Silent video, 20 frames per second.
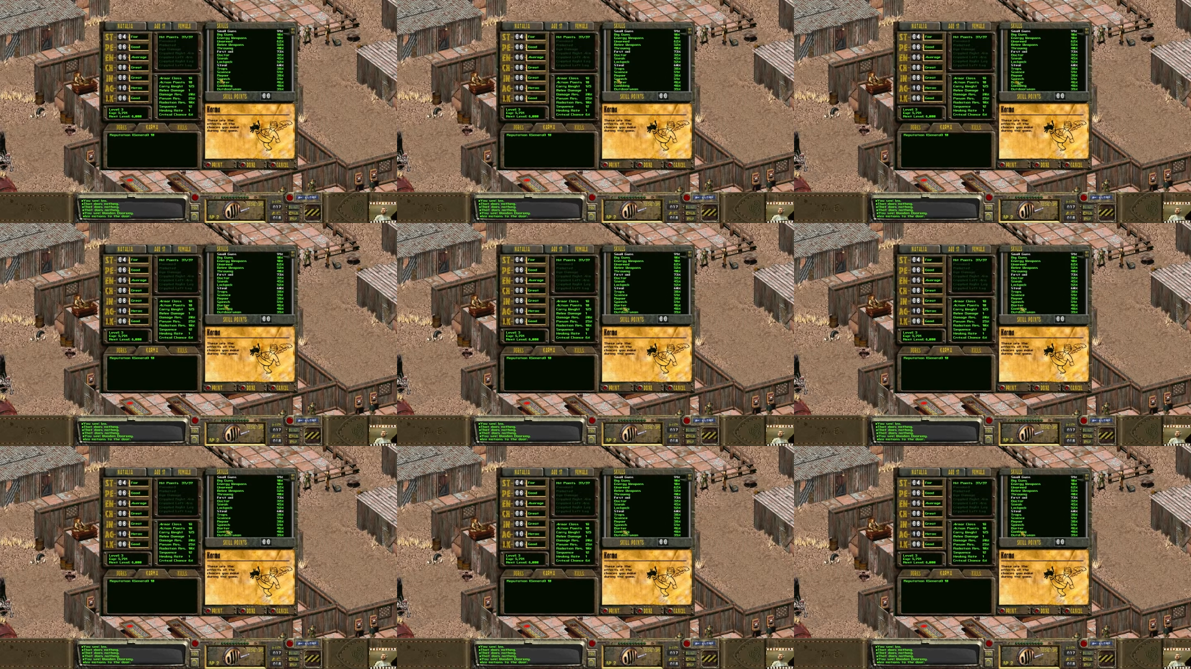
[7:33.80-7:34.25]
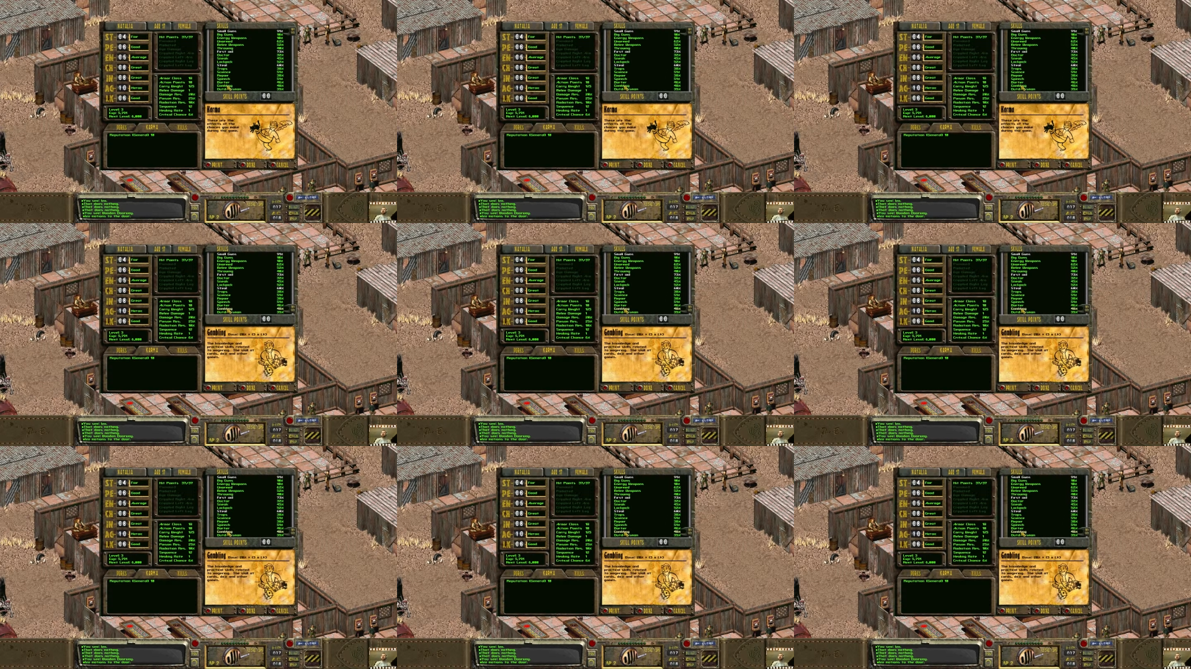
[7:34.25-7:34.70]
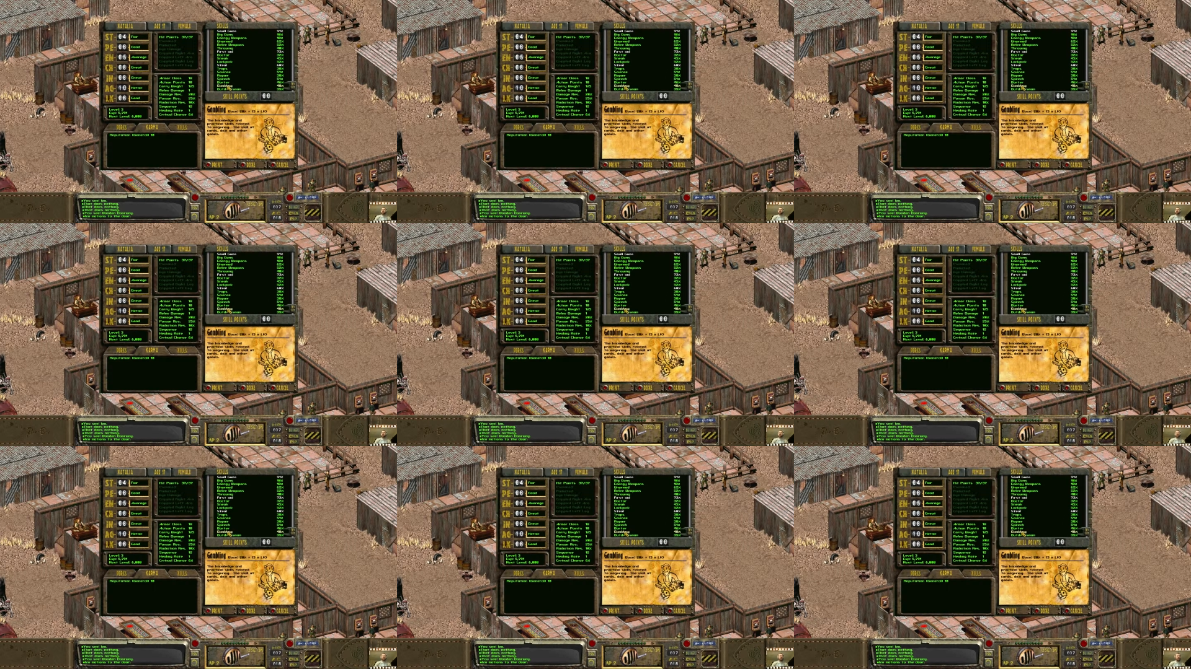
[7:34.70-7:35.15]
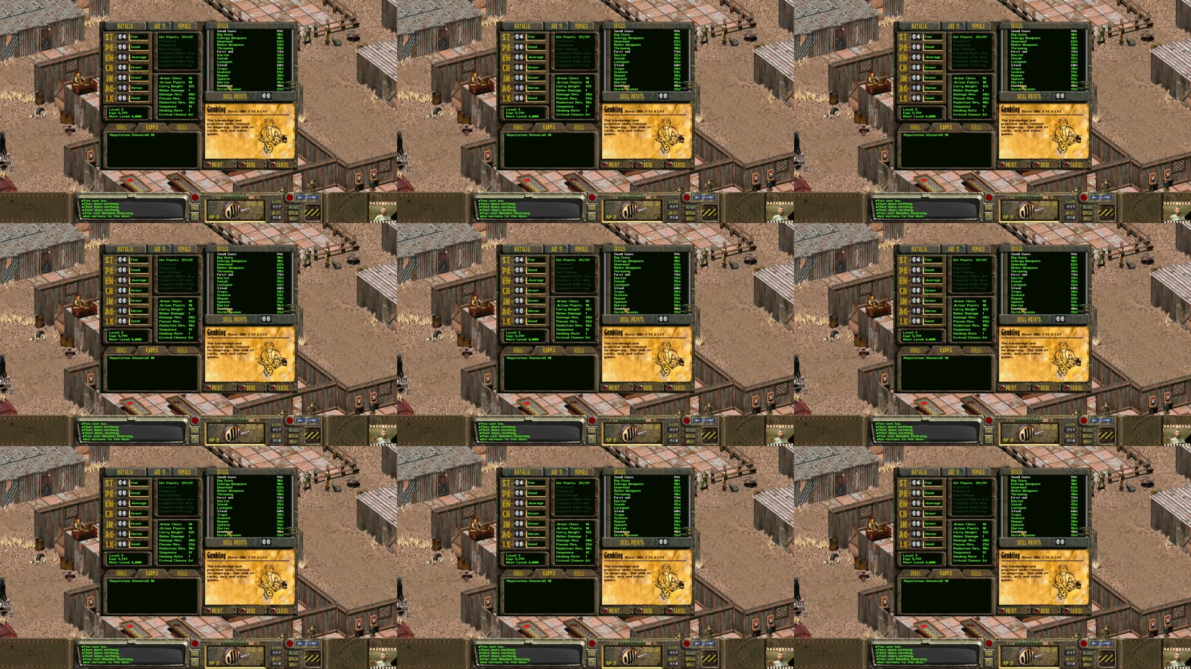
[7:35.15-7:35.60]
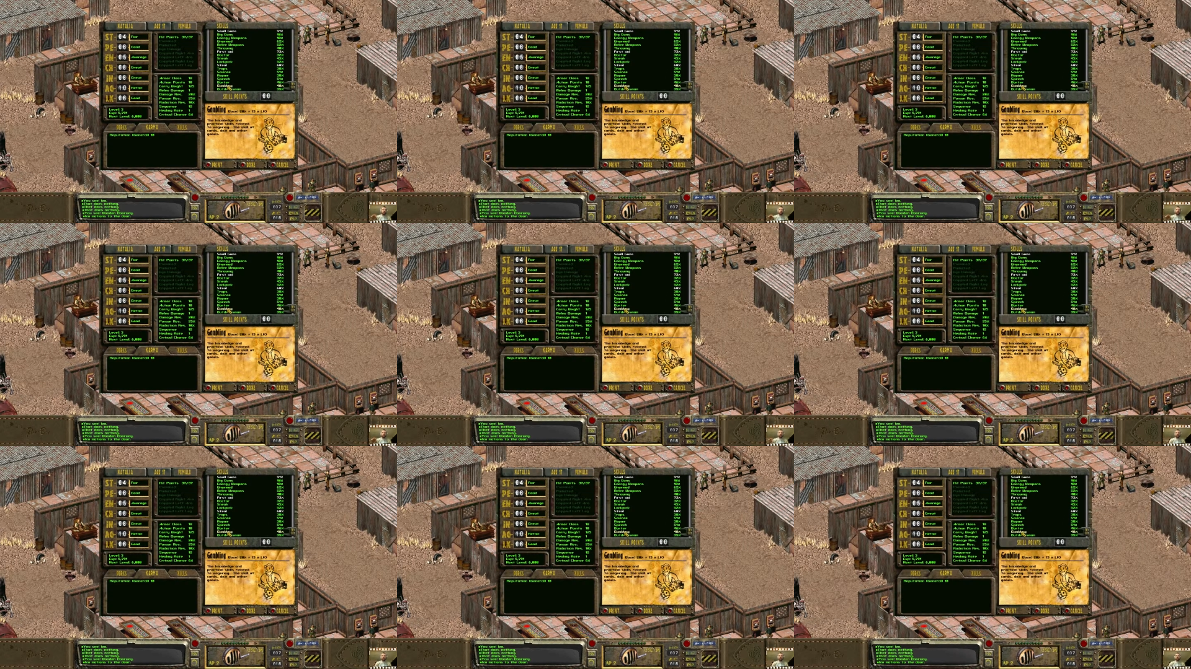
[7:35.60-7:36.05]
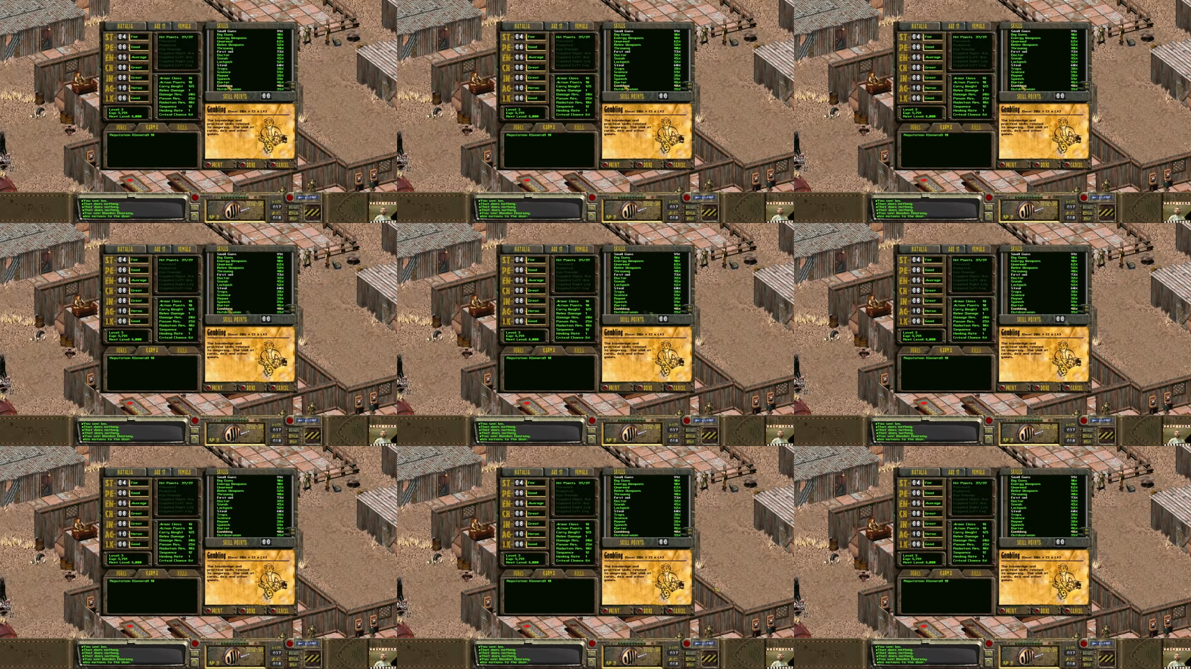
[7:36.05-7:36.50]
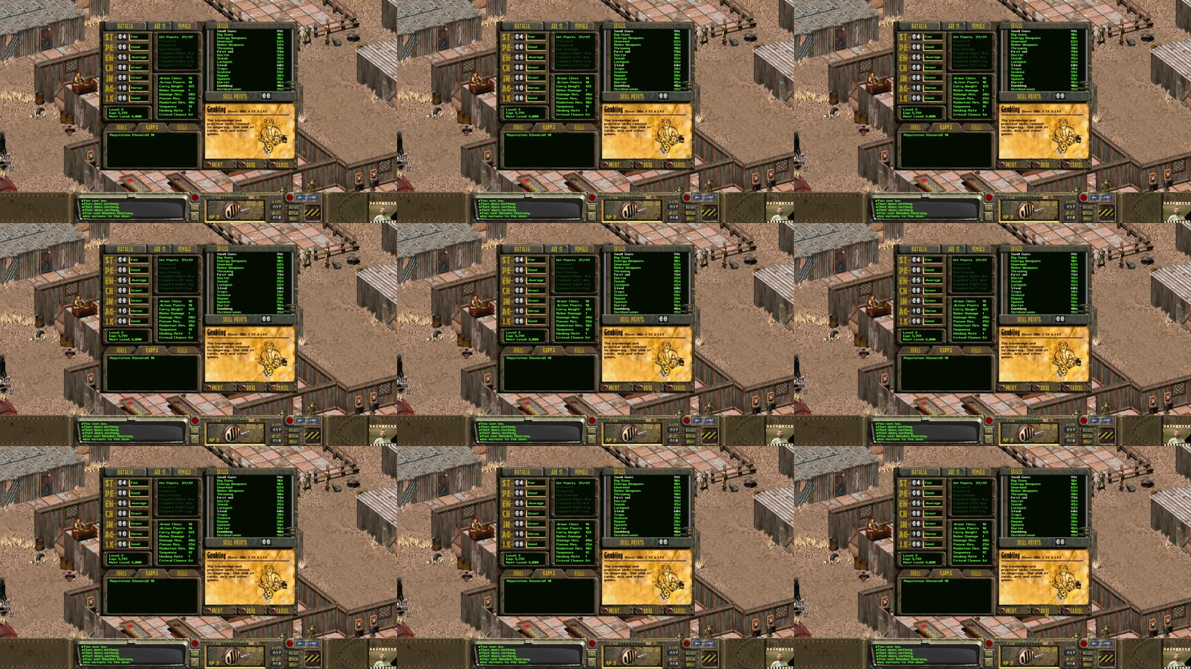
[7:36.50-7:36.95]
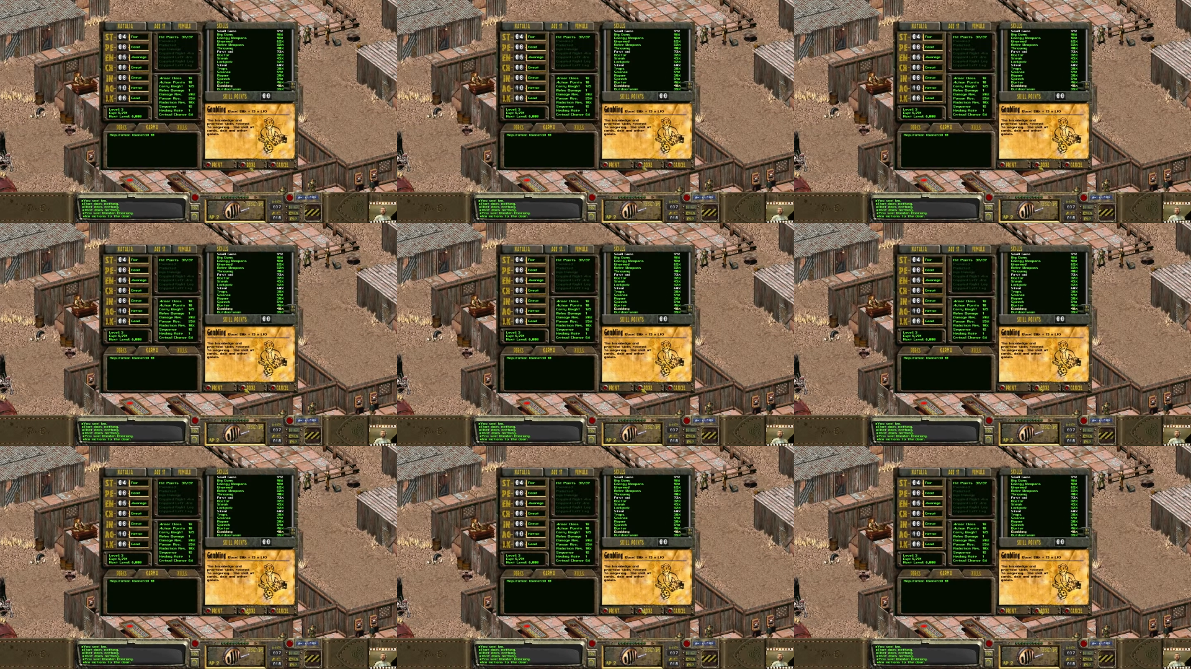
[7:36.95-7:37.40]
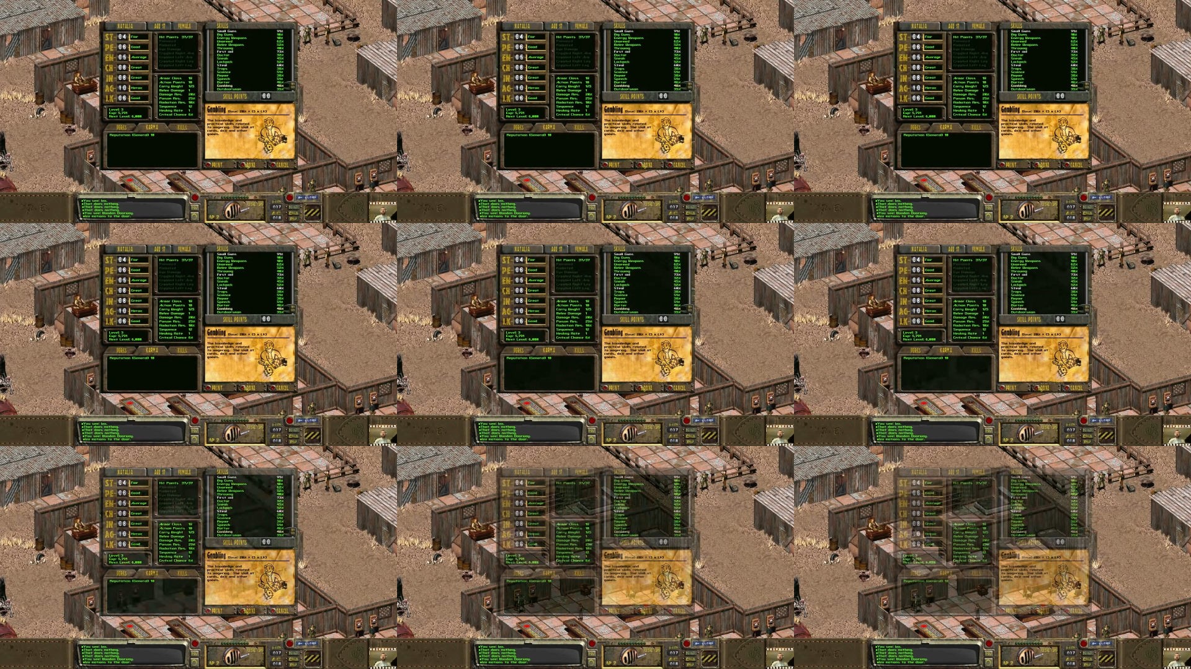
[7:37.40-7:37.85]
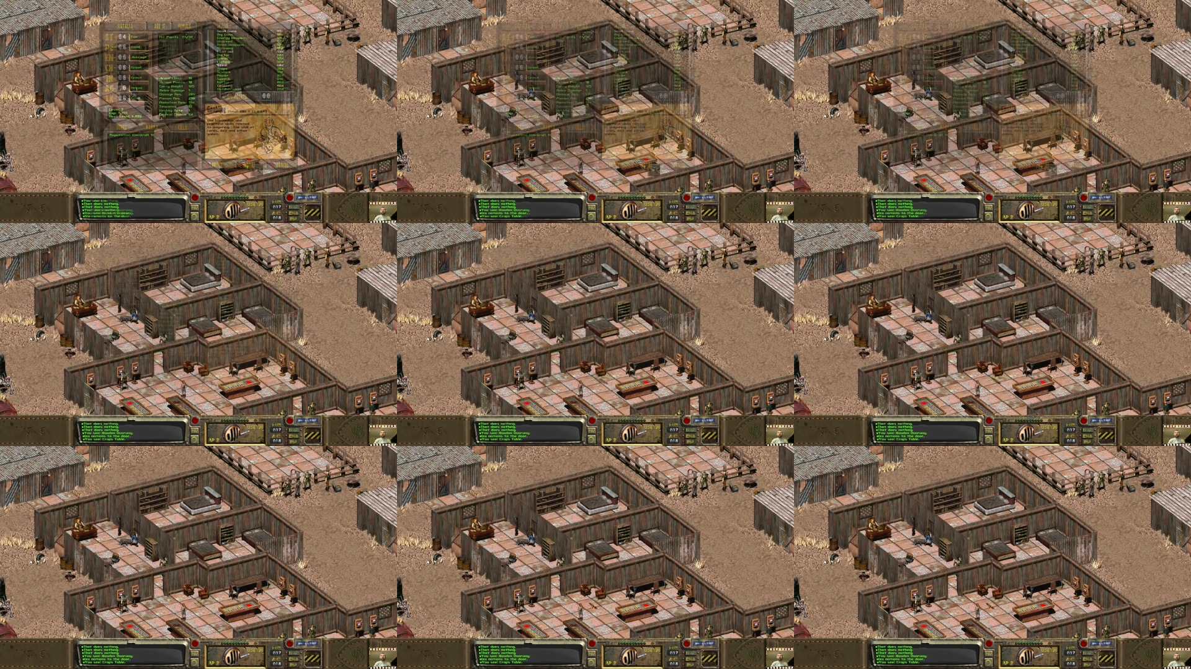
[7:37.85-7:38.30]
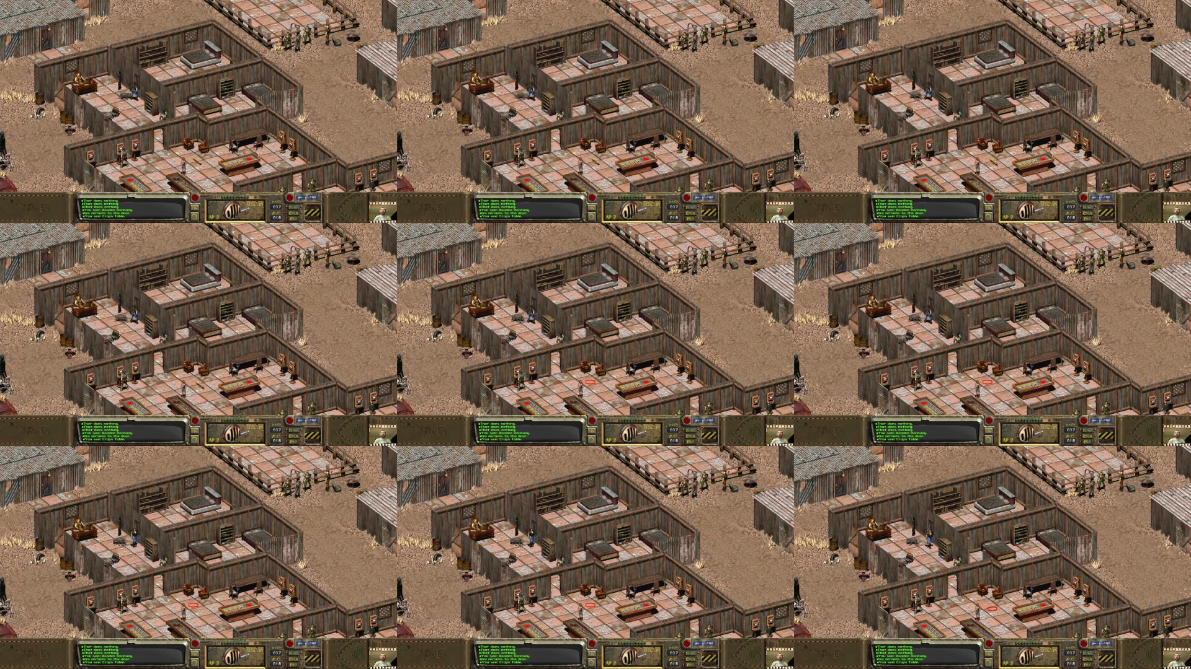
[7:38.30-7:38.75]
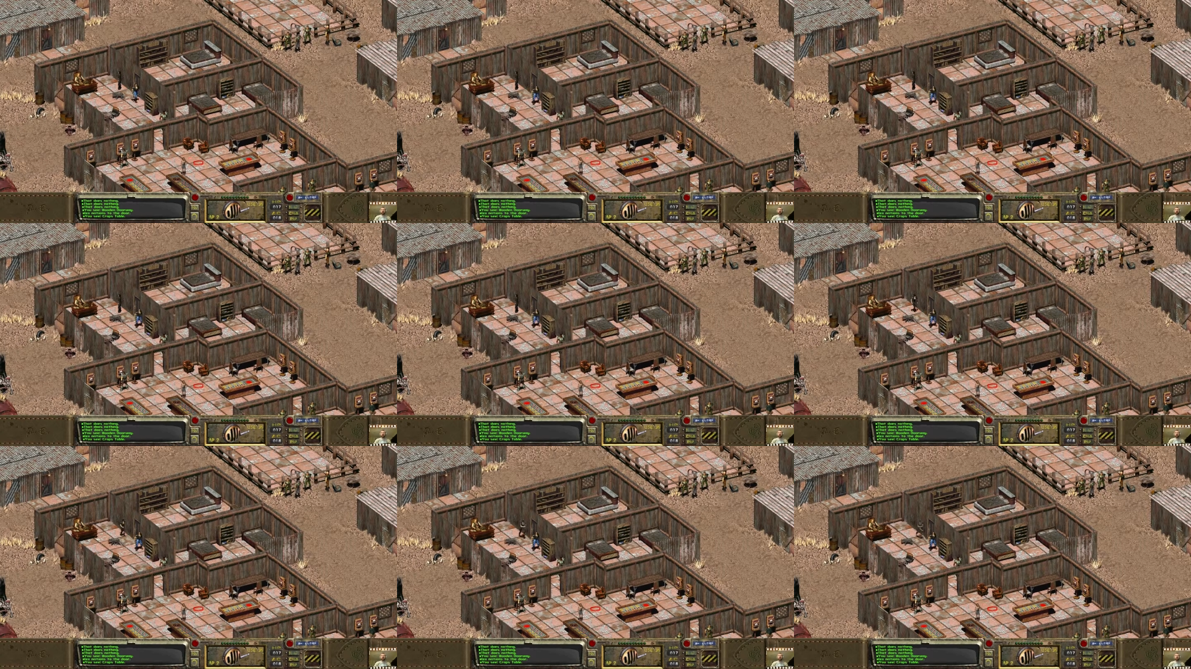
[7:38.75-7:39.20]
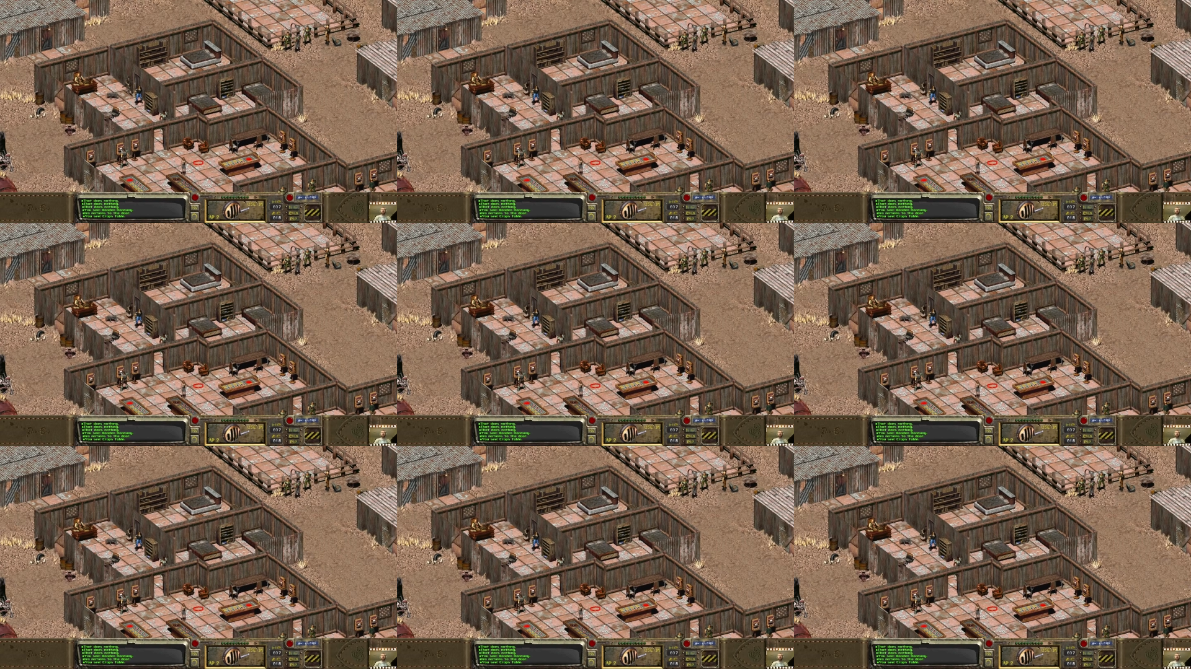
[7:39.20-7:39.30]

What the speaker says: No face is visible, so there are no lips to read.